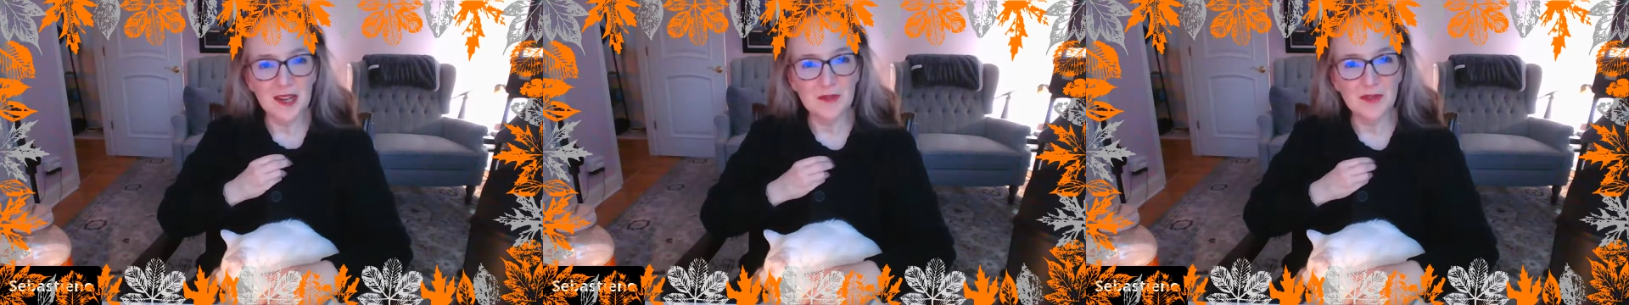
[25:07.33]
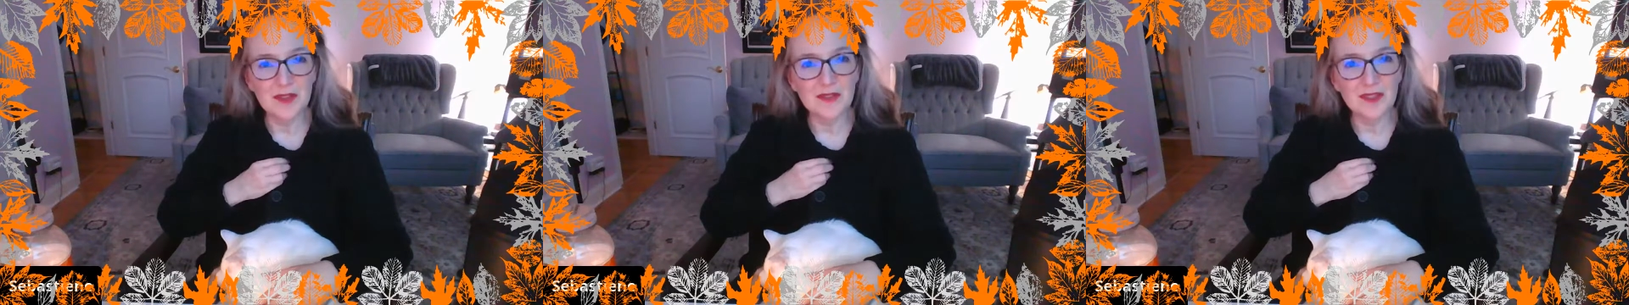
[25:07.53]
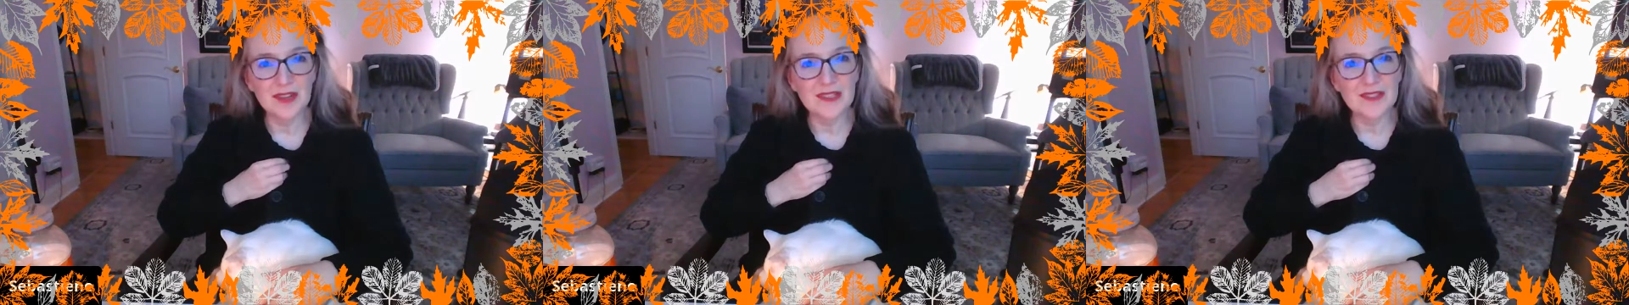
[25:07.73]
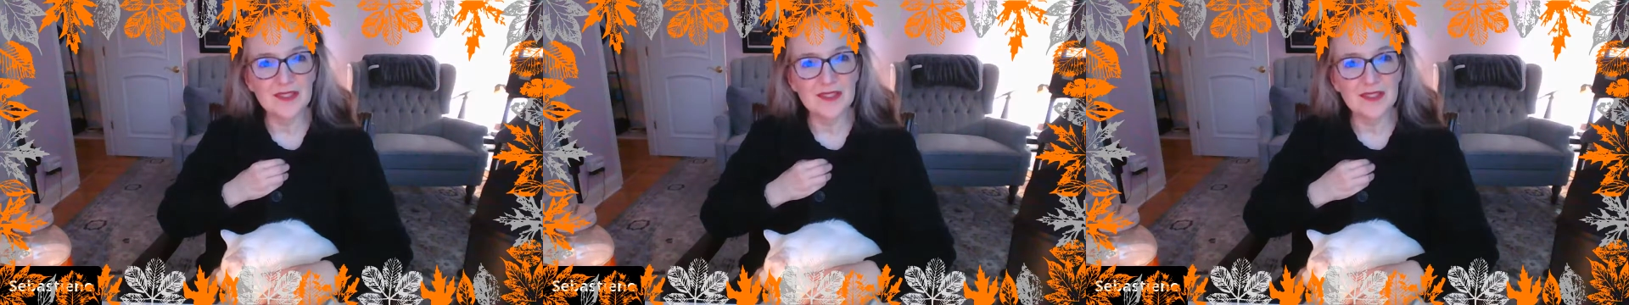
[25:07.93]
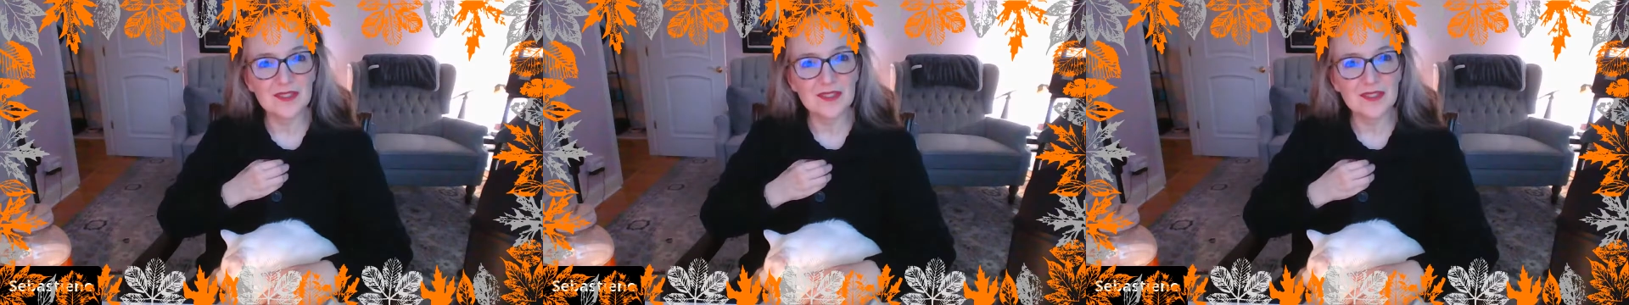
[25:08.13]
a couple of
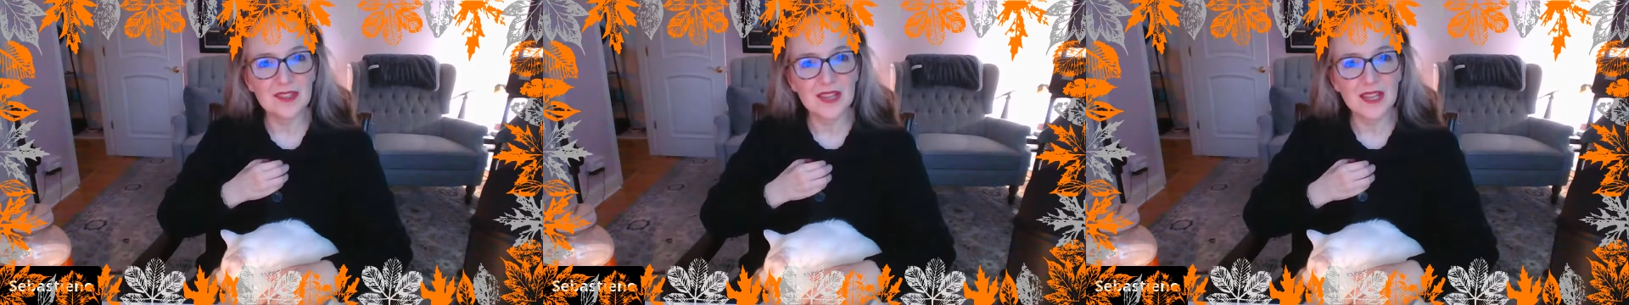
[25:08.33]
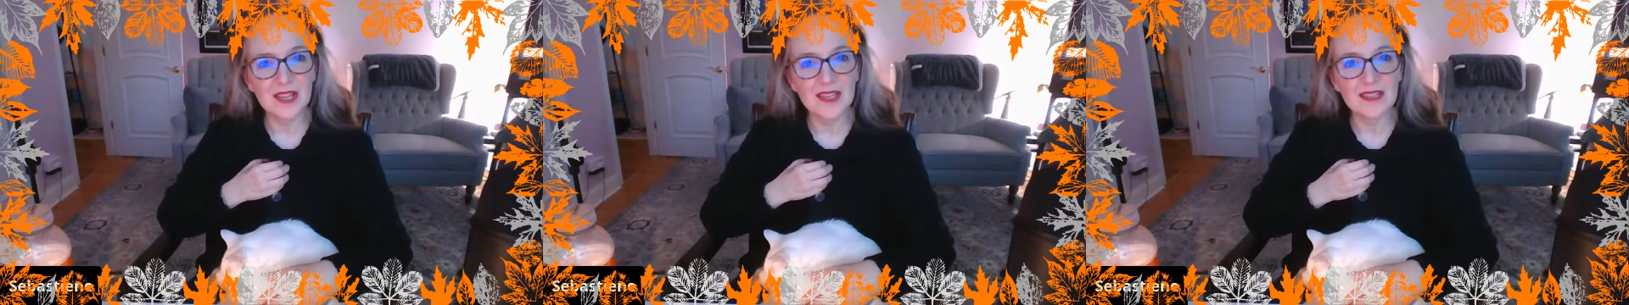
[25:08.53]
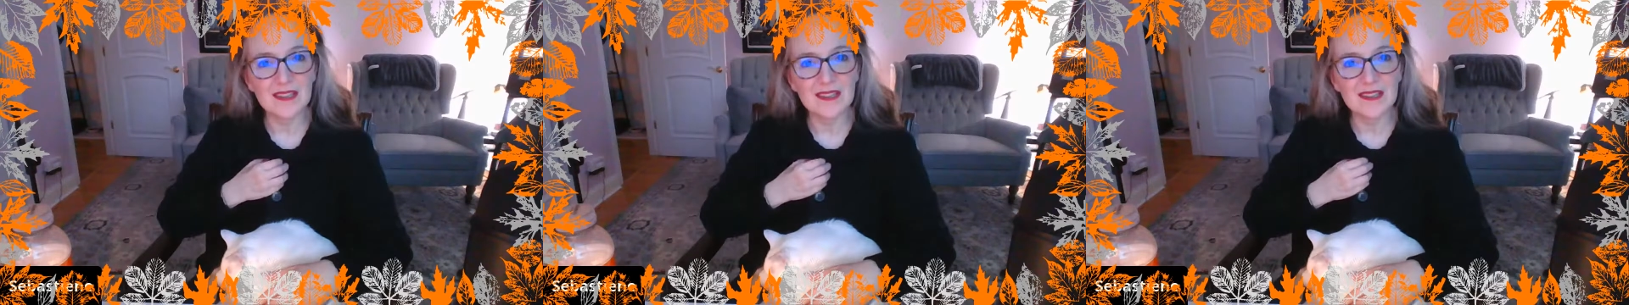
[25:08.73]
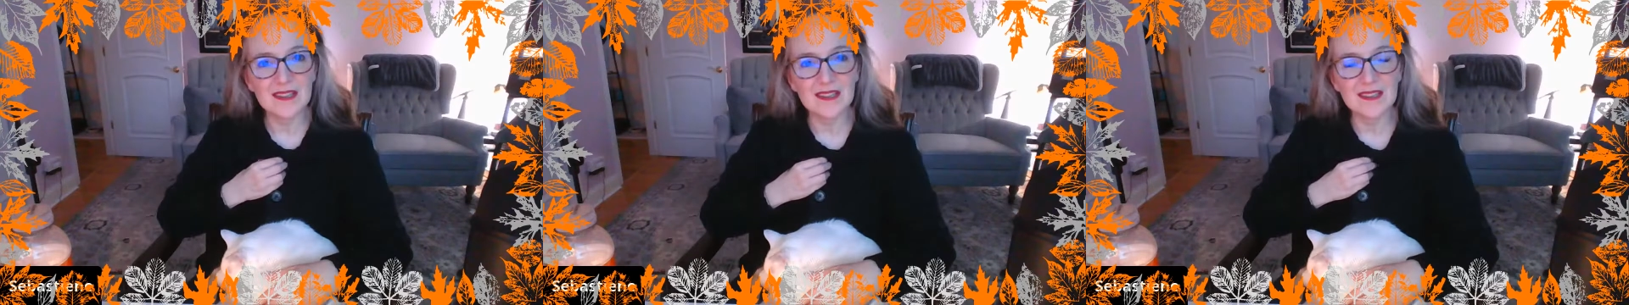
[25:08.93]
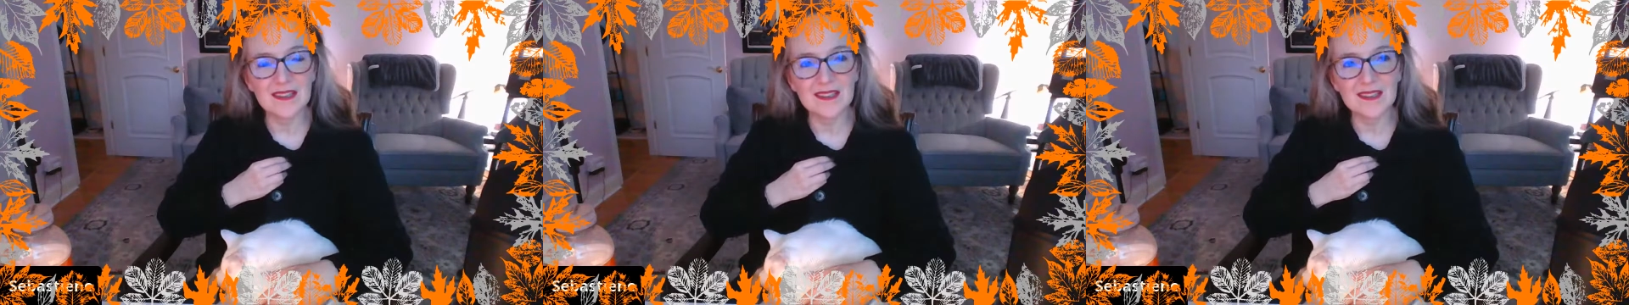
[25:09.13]
friends,
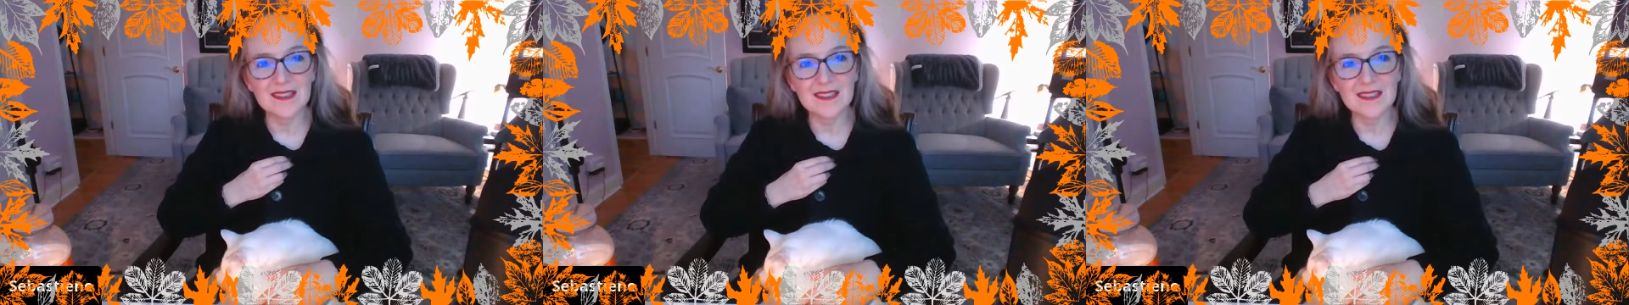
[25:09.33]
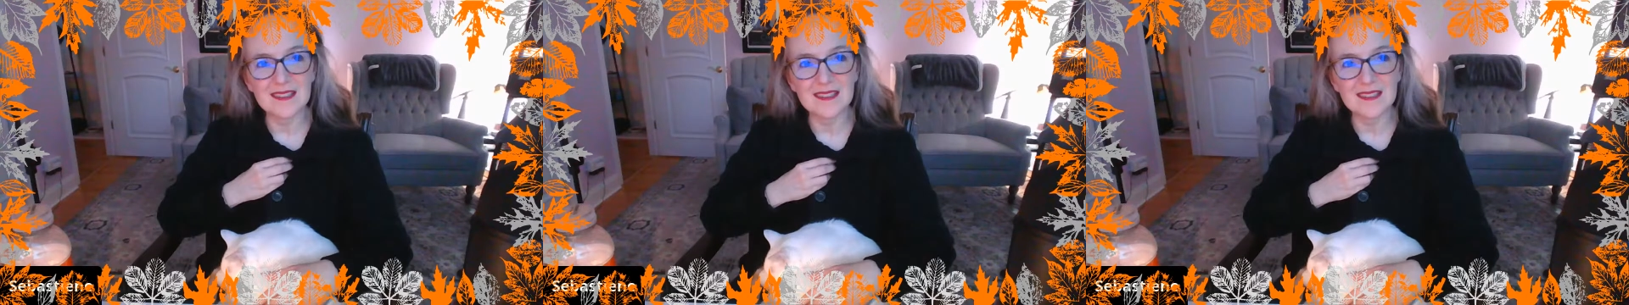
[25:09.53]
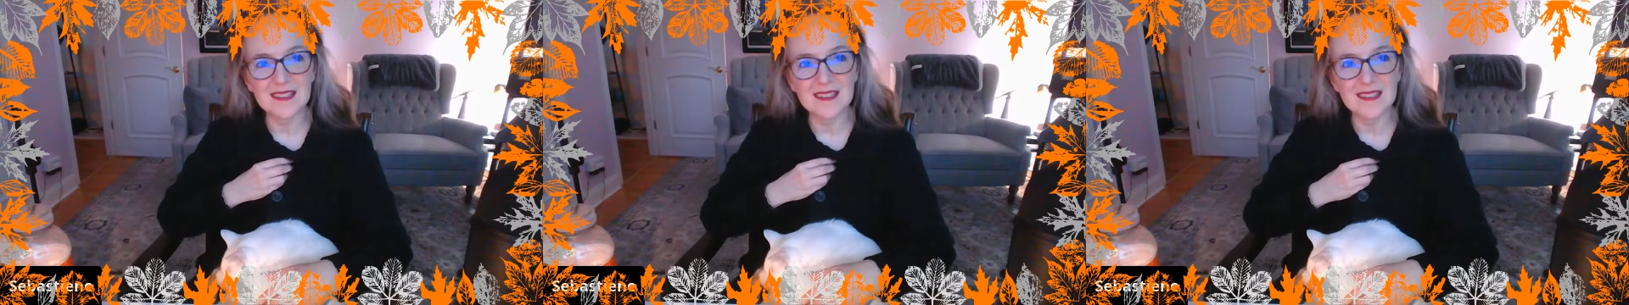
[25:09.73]
and uh,